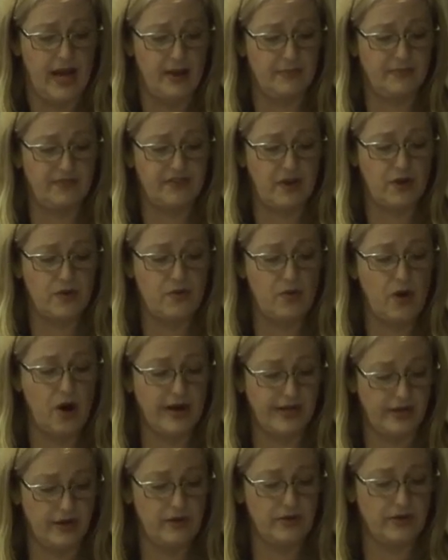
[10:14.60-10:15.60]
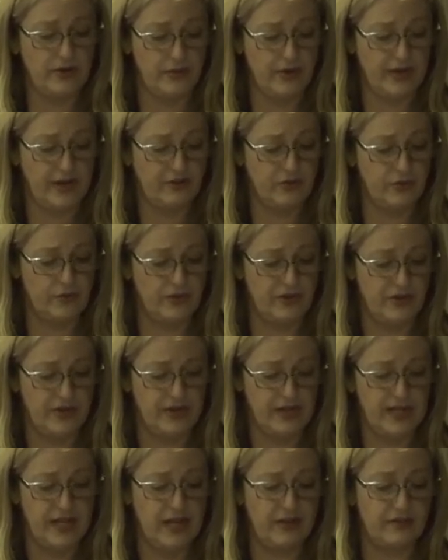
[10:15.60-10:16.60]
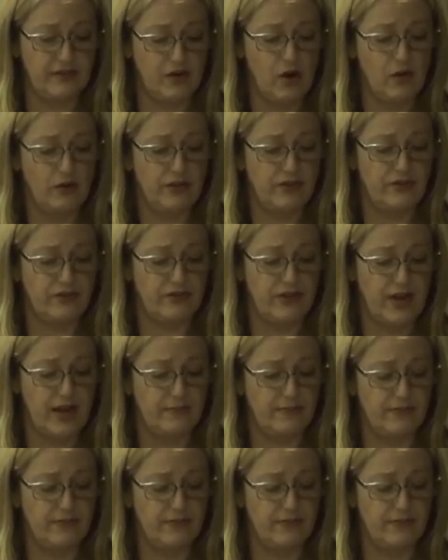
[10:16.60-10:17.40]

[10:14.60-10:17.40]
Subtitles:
So I know that when I talked in Caius College